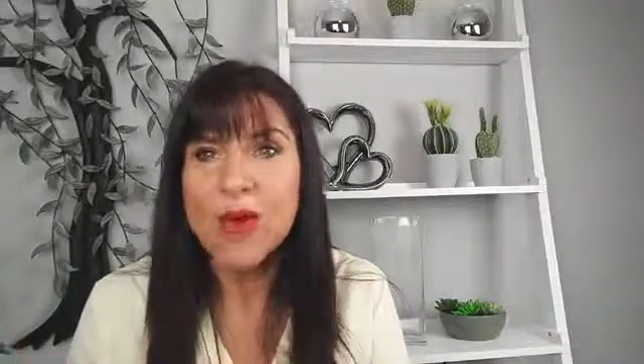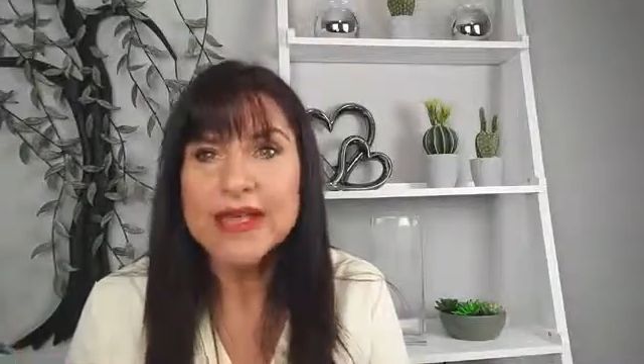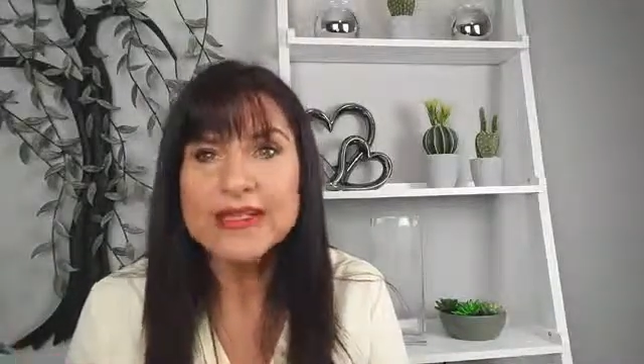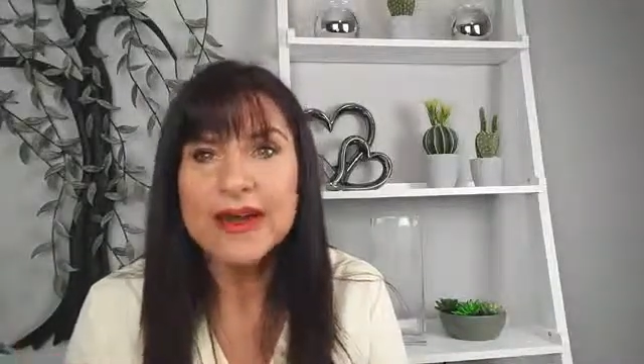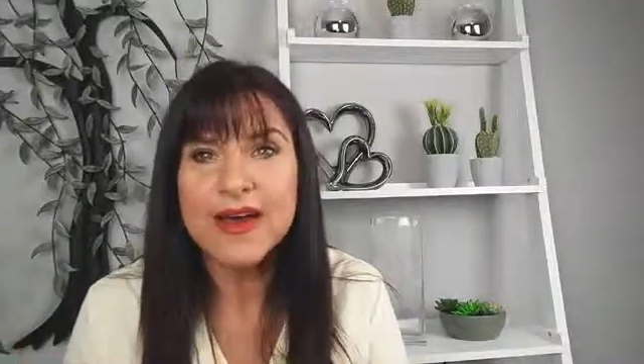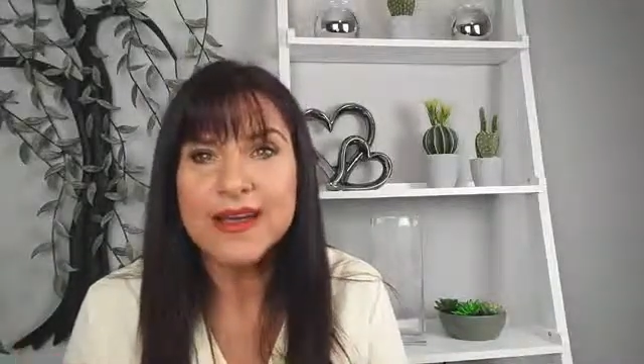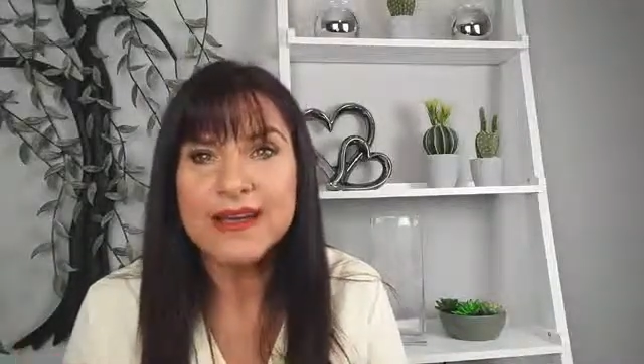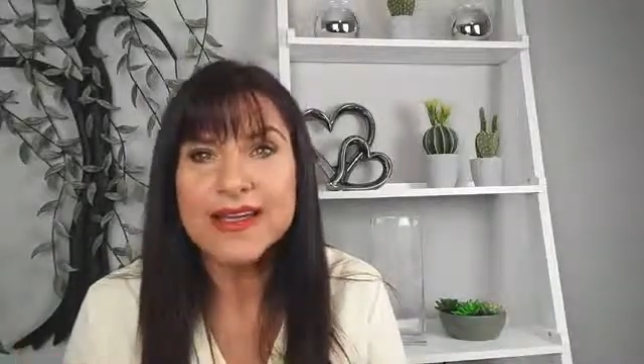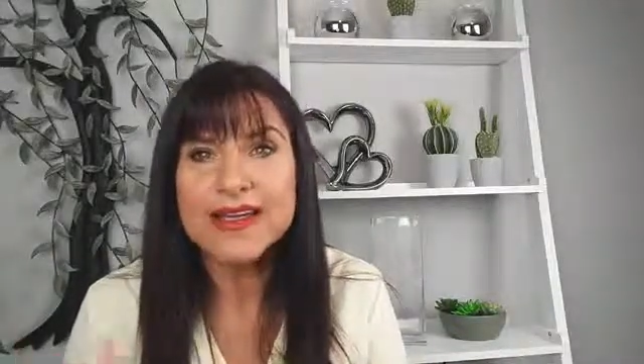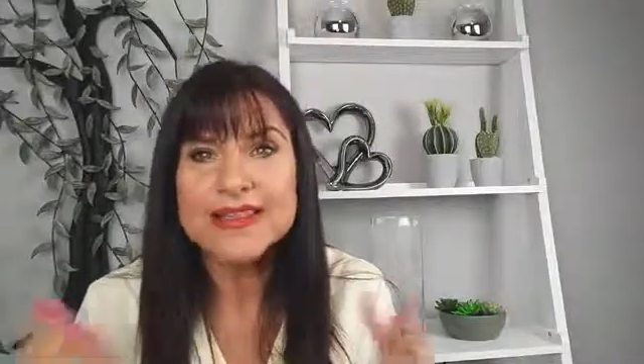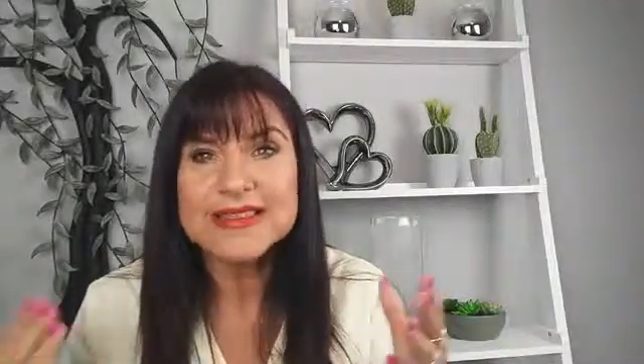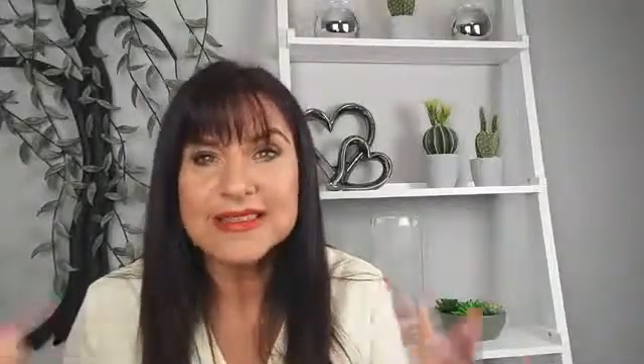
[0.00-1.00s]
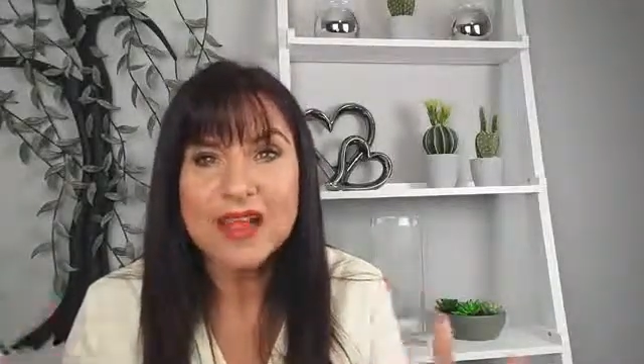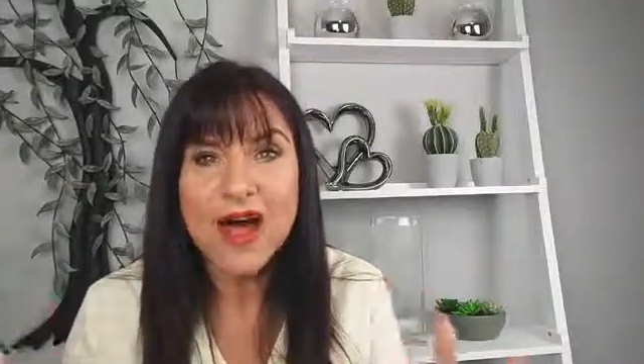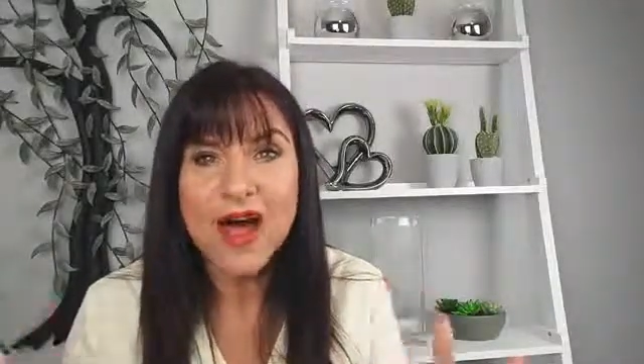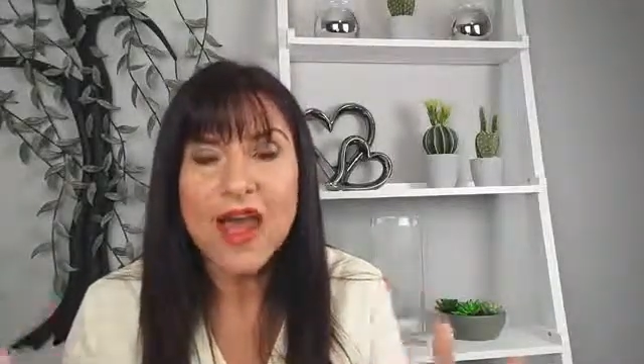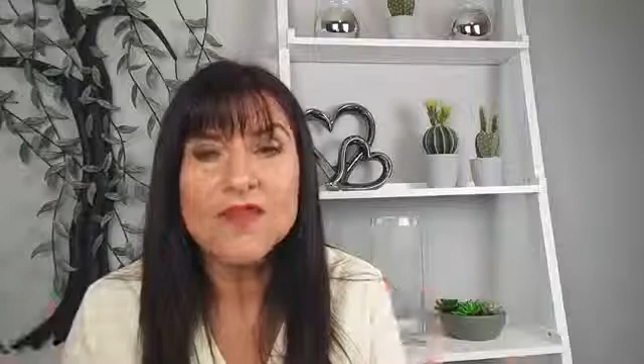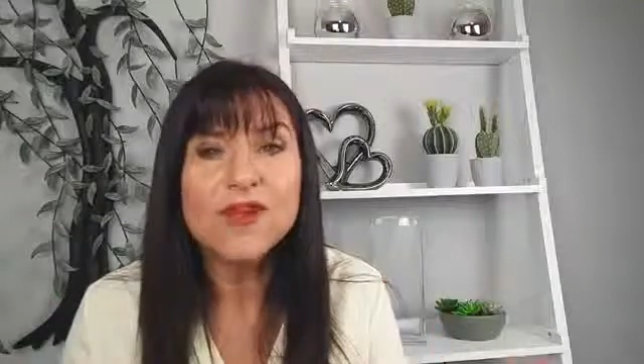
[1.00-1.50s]
my title is
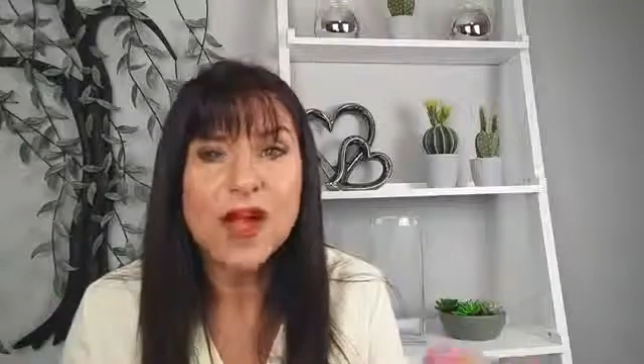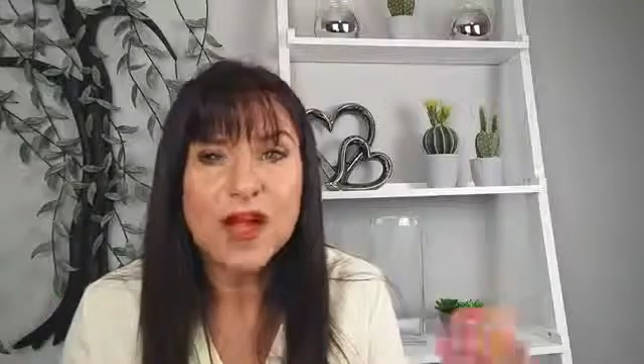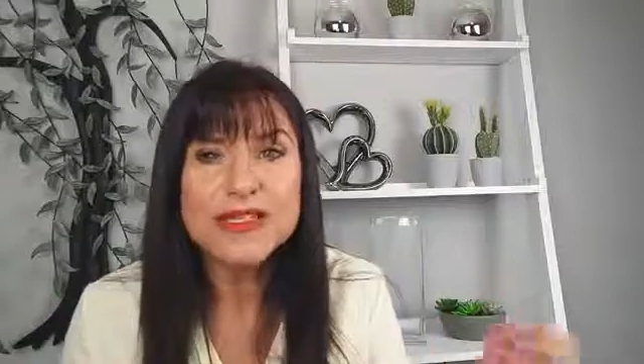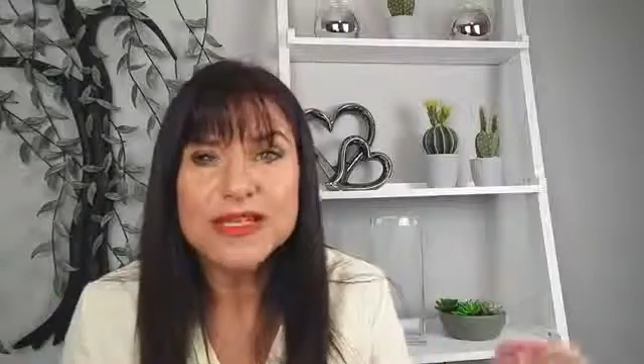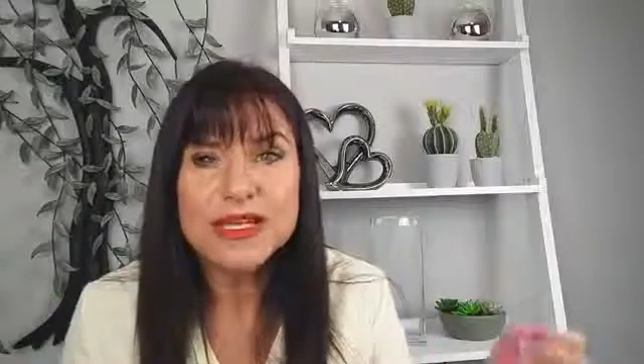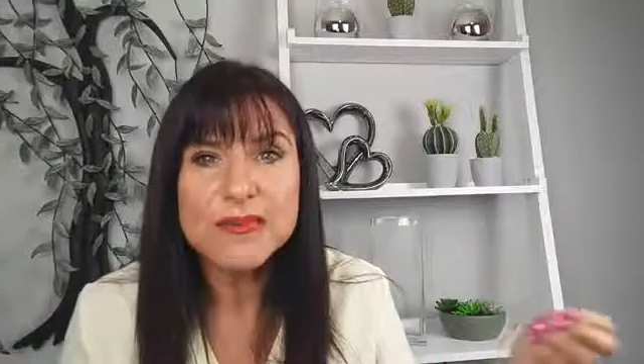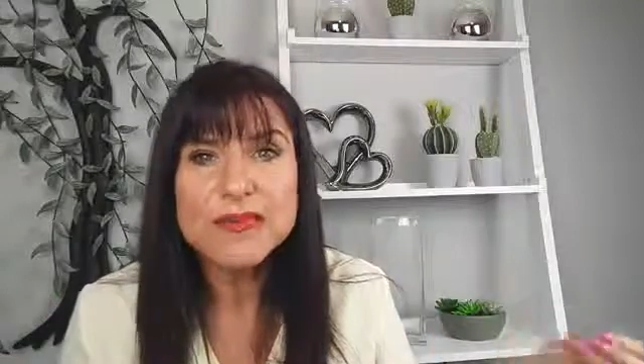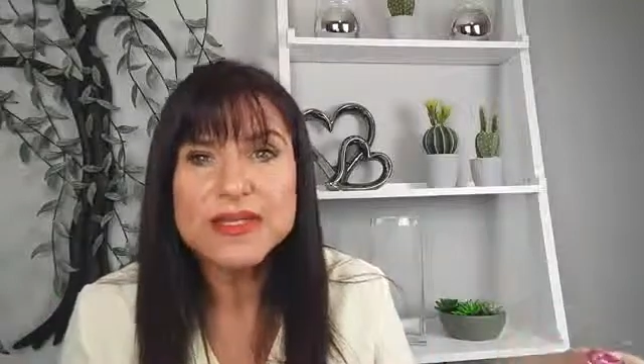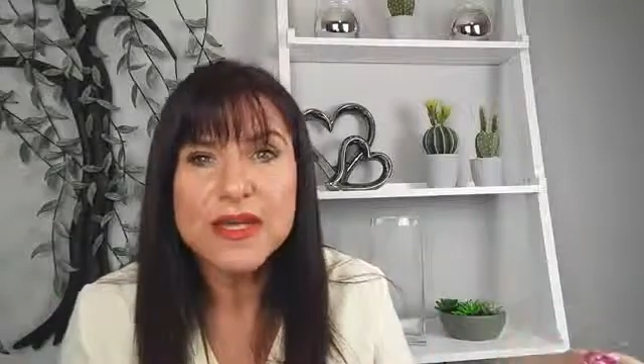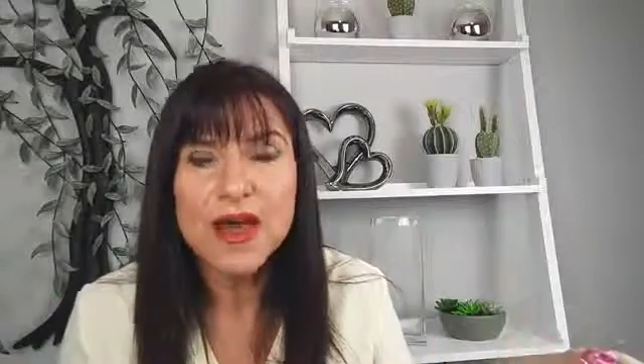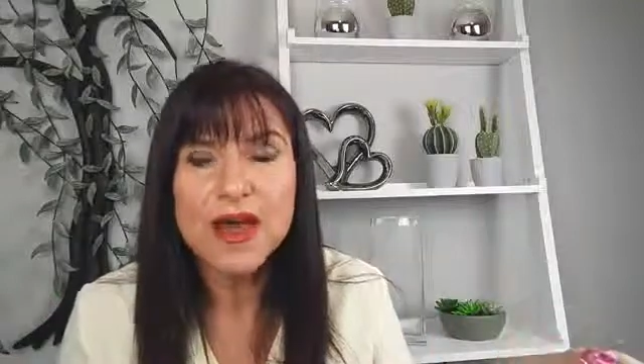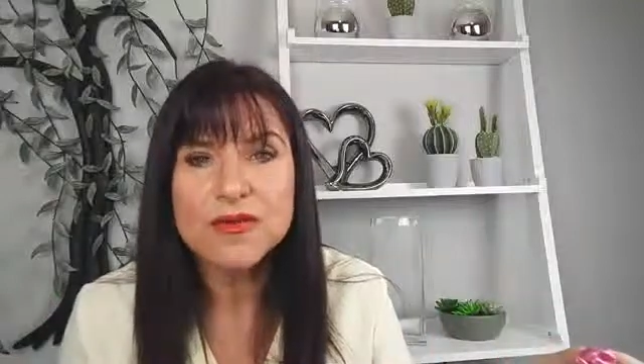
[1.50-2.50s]
Live 9 Tips